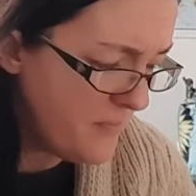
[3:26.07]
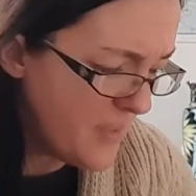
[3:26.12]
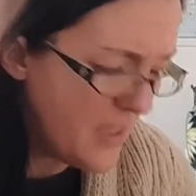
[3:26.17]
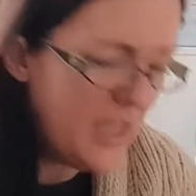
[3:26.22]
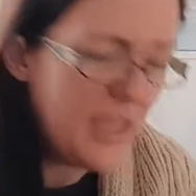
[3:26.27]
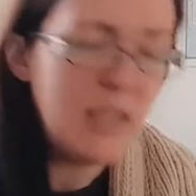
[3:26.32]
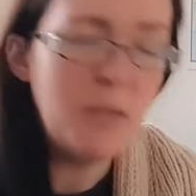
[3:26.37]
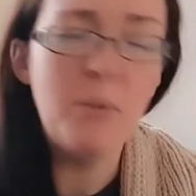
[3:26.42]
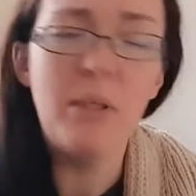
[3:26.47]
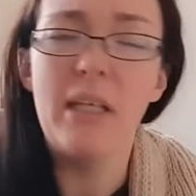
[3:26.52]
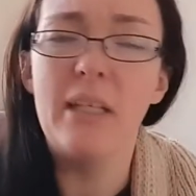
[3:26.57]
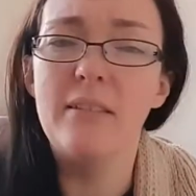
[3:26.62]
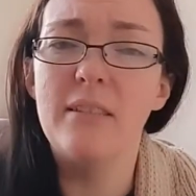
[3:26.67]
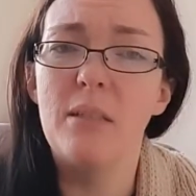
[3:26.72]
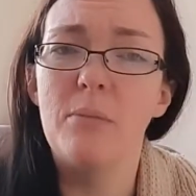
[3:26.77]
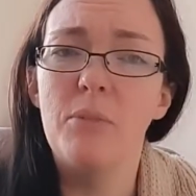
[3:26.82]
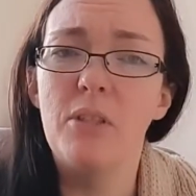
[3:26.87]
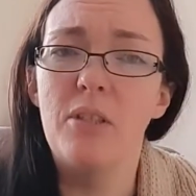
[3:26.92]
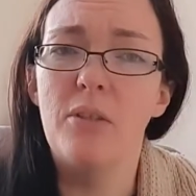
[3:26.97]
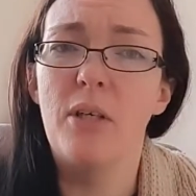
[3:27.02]
anyway, guys, I'm
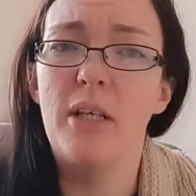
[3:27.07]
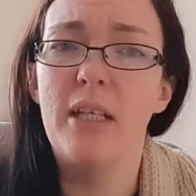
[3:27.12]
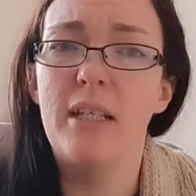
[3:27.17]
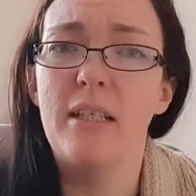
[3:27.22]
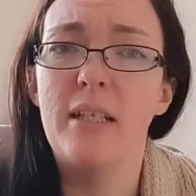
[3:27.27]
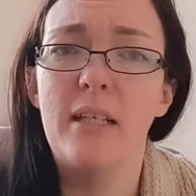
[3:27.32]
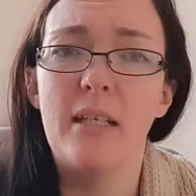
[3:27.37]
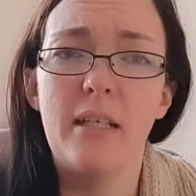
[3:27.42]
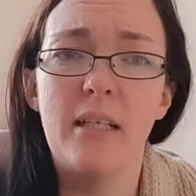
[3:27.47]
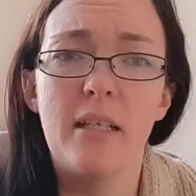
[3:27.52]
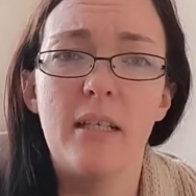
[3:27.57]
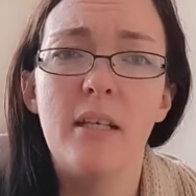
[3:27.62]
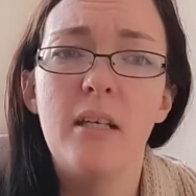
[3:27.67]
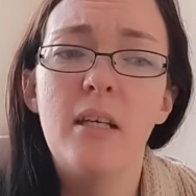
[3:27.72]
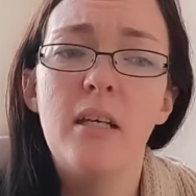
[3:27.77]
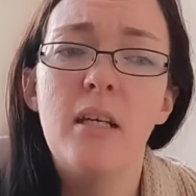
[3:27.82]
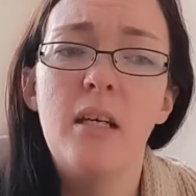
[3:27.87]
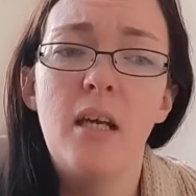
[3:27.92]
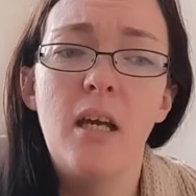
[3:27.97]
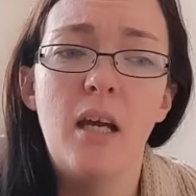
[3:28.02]
going to go ahead and
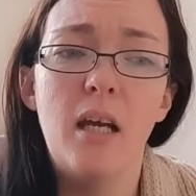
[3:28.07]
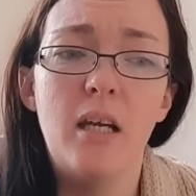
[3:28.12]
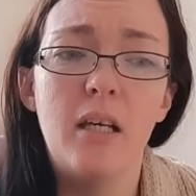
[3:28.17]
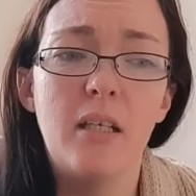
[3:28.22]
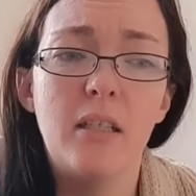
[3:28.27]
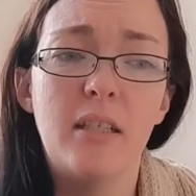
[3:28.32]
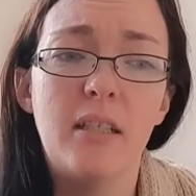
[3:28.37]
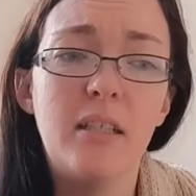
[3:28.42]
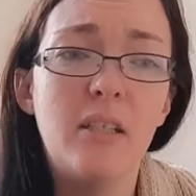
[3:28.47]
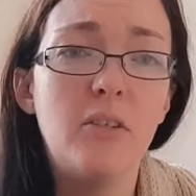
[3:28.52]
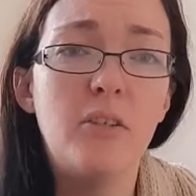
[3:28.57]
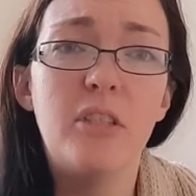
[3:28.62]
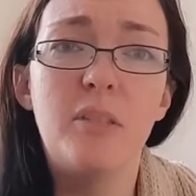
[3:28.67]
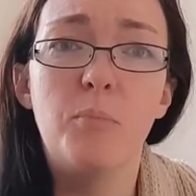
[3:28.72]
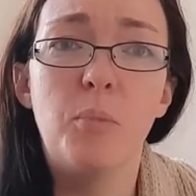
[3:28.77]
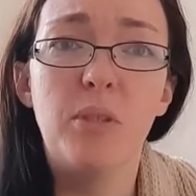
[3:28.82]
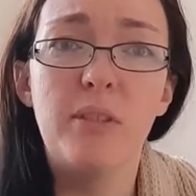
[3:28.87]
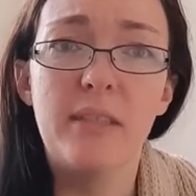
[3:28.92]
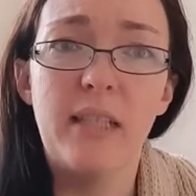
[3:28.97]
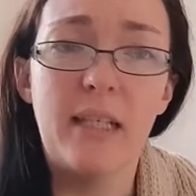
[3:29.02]
get all these
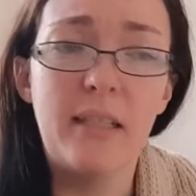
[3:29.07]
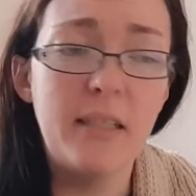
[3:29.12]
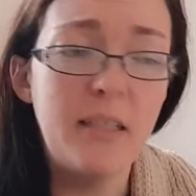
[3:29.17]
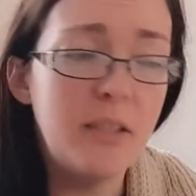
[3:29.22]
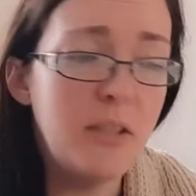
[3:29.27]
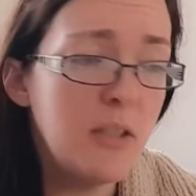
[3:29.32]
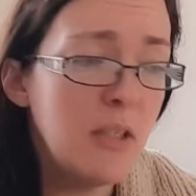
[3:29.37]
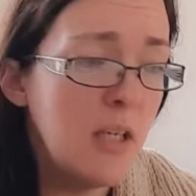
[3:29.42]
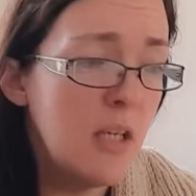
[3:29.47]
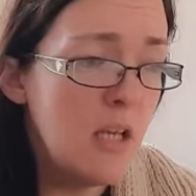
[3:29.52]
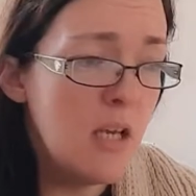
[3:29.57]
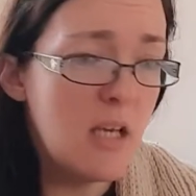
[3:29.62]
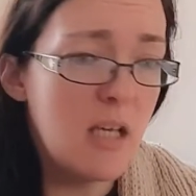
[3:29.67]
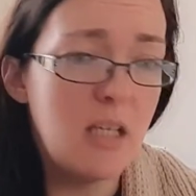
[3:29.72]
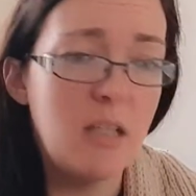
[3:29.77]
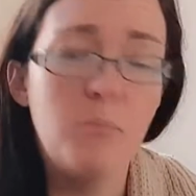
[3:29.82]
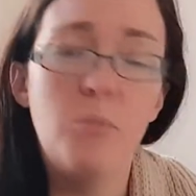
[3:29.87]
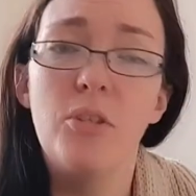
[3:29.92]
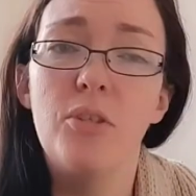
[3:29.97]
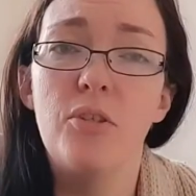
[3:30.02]
books out of here, and
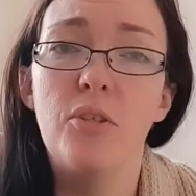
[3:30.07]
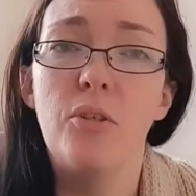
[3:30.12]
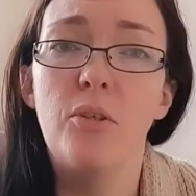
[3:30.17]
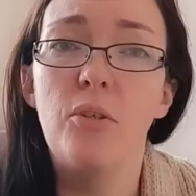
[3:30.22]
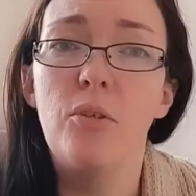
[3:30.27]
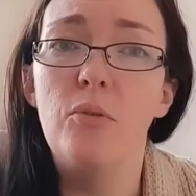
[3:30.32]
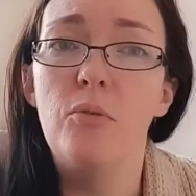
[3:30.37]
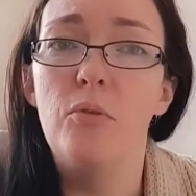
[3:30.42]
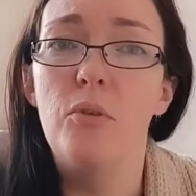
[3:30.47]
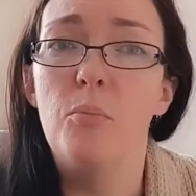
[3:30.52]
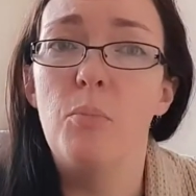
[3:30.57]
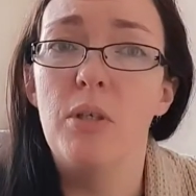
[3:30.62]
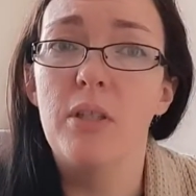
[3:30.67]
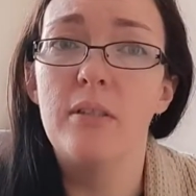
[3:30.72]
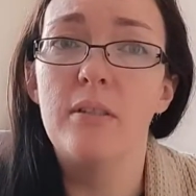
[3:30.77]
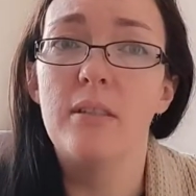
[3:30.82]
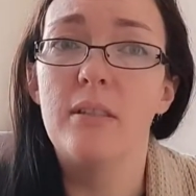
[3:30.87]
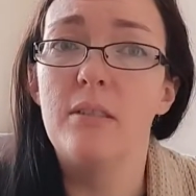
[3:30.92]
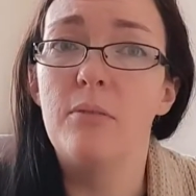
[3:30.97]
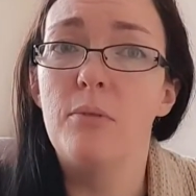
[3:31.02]
I'm going to show you the
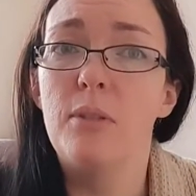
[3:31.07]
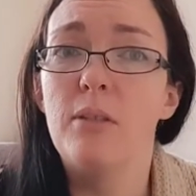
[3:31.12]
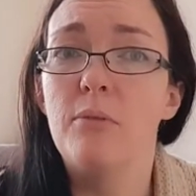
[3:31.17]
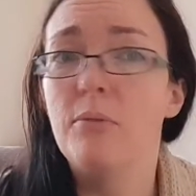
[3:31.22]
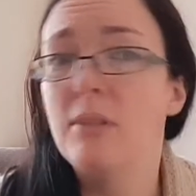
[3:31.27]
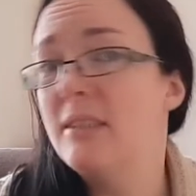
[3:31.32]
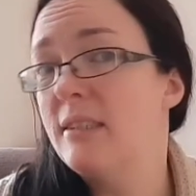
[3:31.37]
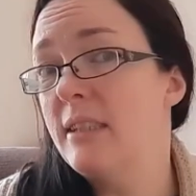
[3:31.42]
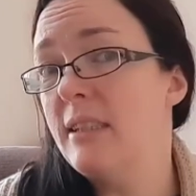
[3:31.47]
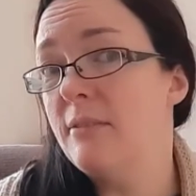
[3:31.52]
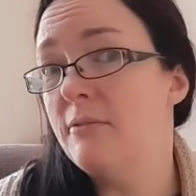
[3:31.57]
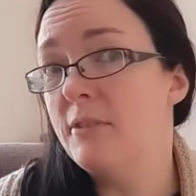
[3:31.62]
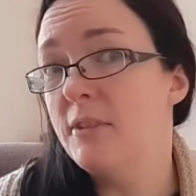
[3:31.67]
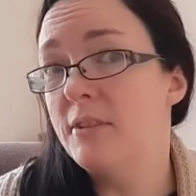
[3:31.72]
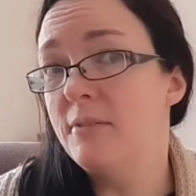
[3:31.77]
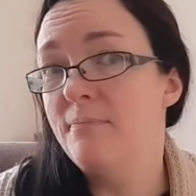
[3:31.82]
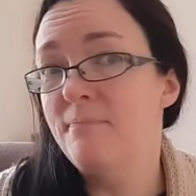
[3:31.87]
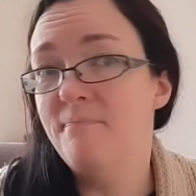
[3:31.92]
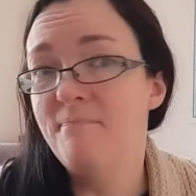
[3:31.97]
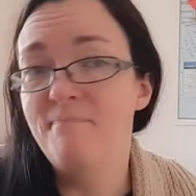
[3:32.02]
books that we received.
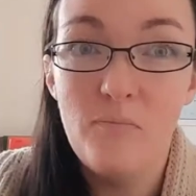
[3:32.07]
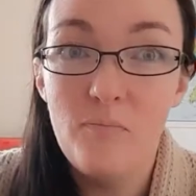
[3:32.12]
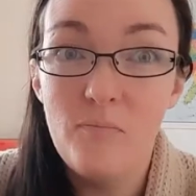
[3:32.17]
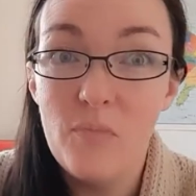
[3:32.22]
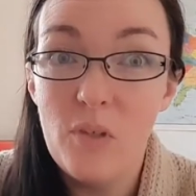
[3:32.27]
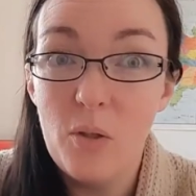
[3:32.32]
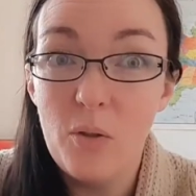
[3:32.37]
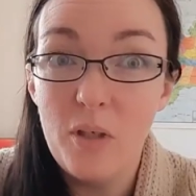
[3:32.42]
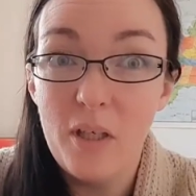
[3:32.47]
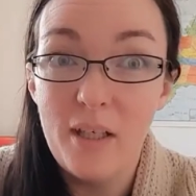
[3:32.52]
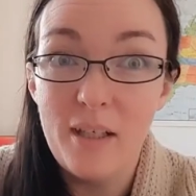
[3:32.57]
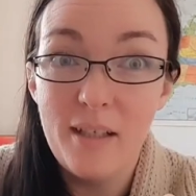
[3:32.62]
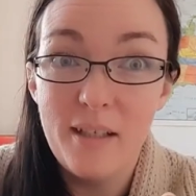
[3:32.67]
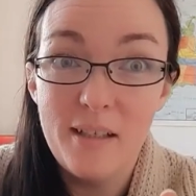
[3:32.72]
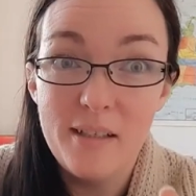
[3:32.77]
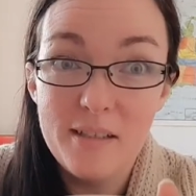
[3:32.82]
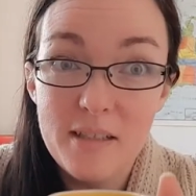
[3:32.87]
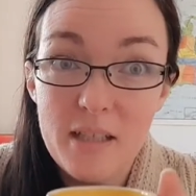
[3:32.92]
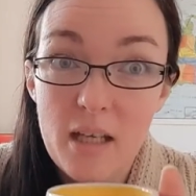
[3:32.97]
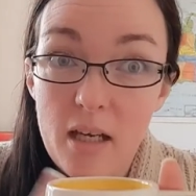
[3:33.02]
Okay,
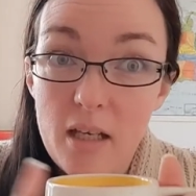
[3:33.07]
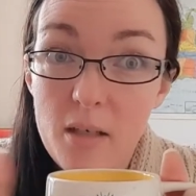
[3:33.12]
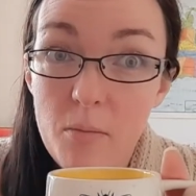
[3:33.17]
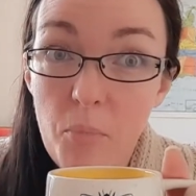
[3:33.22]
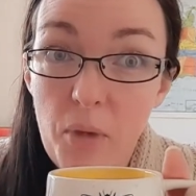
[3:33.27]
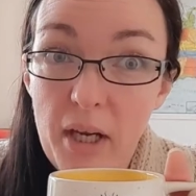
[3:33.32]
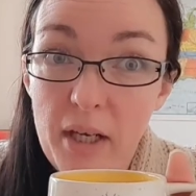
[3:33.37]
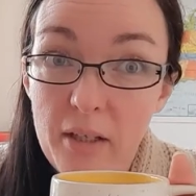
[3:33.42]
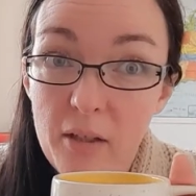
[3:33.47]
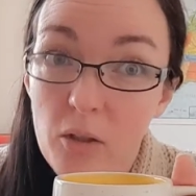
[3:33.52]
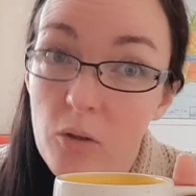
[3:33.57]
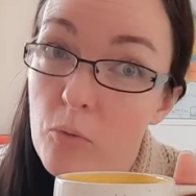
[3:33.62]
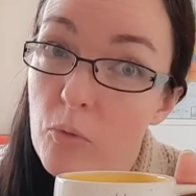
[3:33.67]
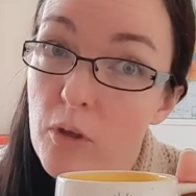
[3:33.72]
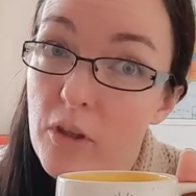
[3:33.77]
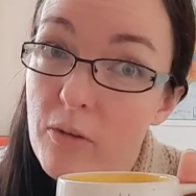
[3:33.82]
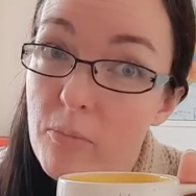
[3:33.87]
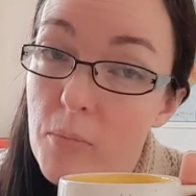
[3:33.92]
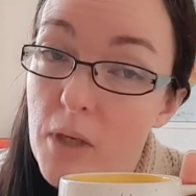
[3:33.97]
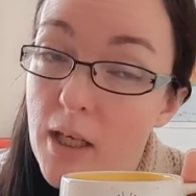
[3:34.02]
guys, I am back with
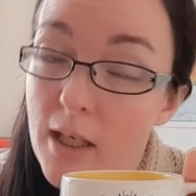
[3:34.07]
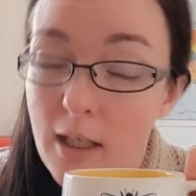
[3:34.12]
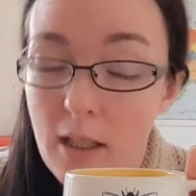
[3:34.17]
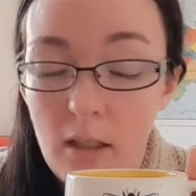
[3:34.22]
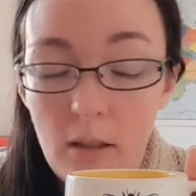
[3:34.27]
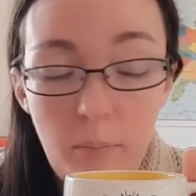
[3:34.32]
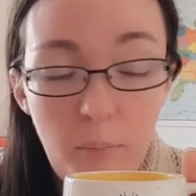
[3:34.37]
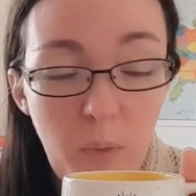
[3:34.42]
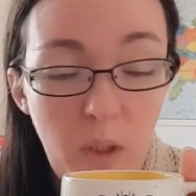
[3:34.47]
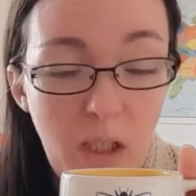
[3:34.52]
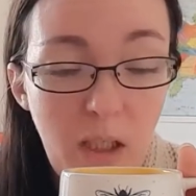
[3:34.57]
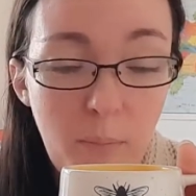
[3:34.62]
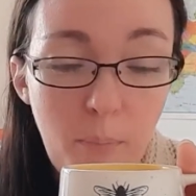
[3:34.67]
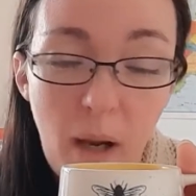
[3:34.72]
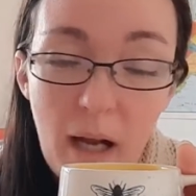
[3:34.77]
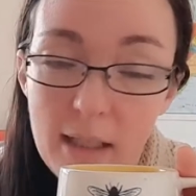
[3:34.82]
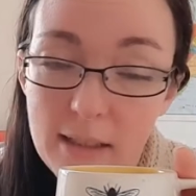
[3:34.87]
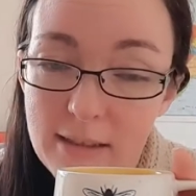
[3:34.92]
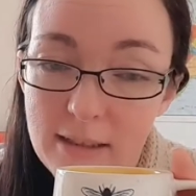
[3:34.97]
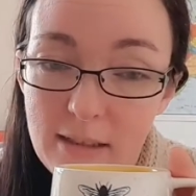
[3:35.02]
my Be
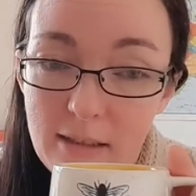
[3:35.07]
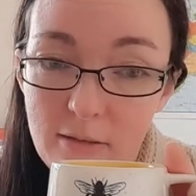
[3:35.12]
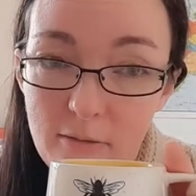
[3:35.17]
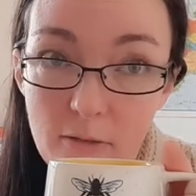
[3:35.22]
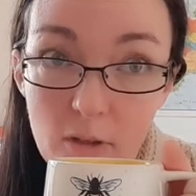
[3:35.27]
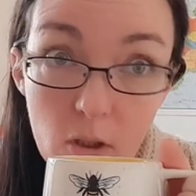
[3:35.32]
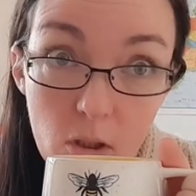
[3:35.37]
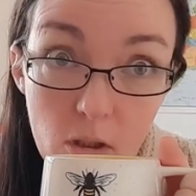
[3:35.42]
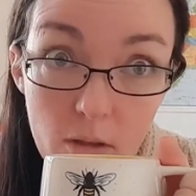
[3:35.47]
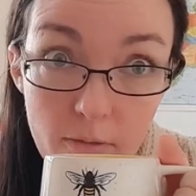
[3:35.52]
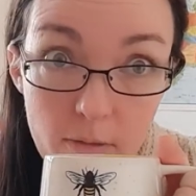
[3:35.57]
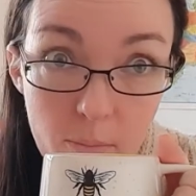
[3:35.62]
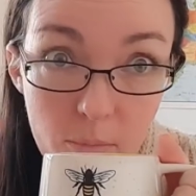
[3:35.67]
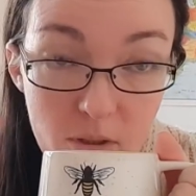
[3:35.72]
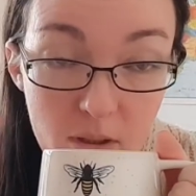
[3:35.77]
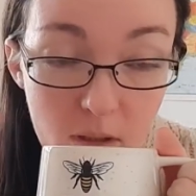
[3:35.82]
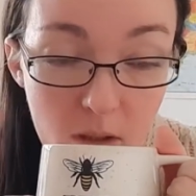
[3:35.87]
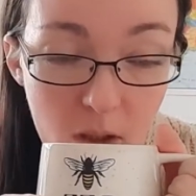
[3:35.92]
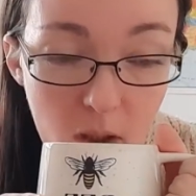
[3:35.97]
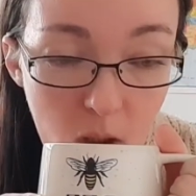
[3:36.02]
Positive coffee
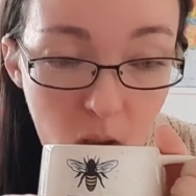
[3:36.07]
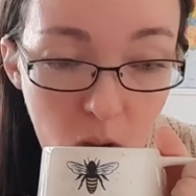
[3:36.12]
mug.